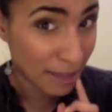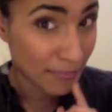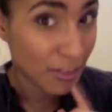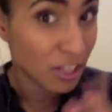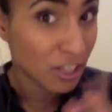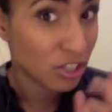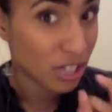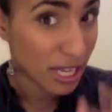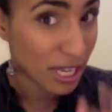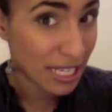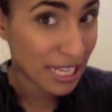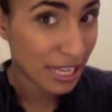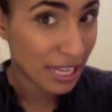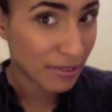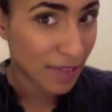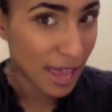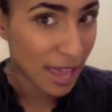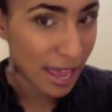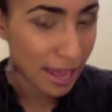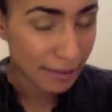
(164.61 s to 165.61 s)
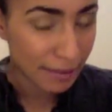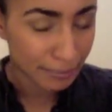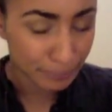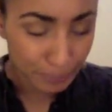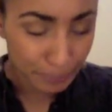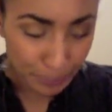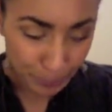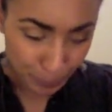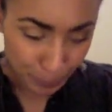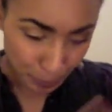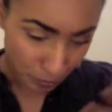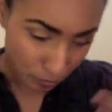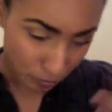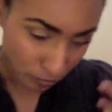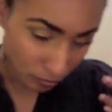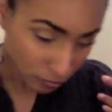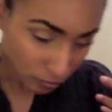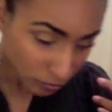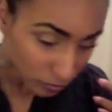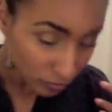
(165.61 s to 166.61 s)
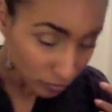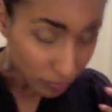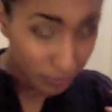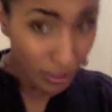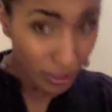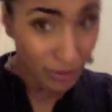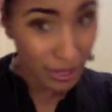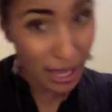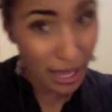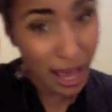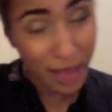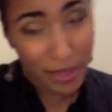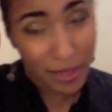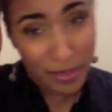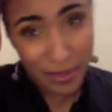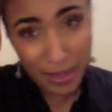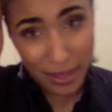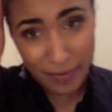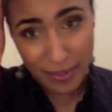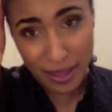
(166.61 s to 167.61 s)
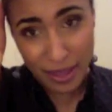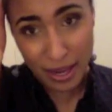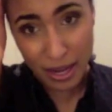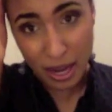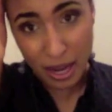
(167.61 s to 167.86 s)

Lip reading: the shedding of hair. The other thing that